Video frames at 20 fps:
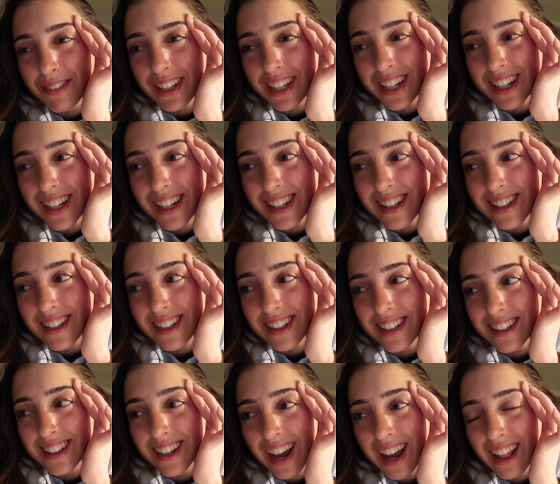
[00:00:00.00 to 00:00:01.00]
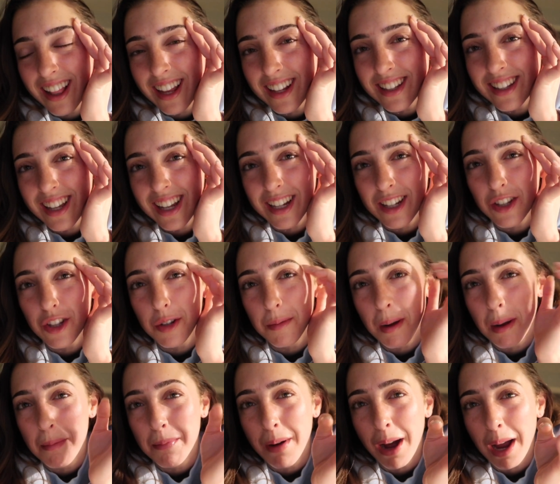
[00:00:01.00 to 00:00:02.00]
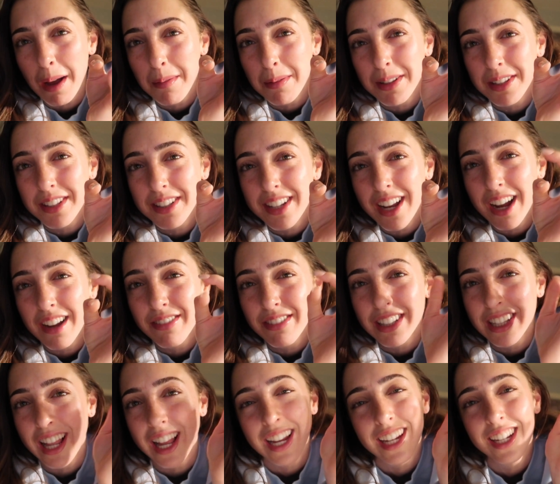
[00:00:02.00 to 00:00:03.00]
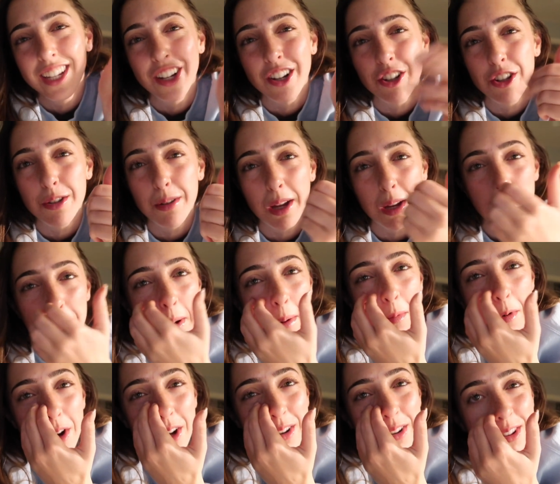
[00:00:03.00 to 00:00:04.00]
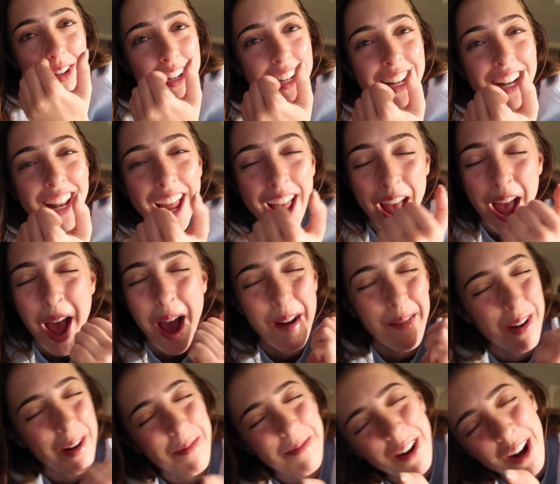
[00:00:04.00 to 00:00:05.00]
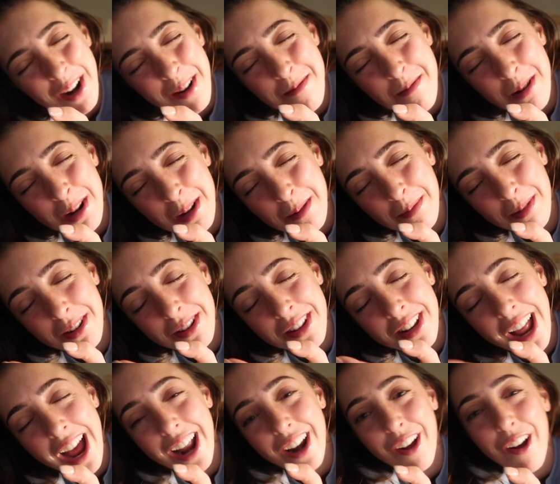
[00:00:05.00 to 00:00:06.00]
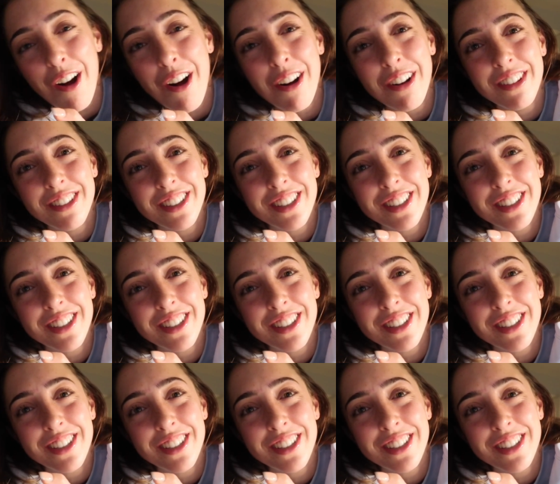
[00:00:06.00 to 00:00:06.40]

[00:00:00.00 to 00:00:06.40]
because I like to like do my Bible stuff and like, you know, just like my morning routine. But I'm not a morning person at all,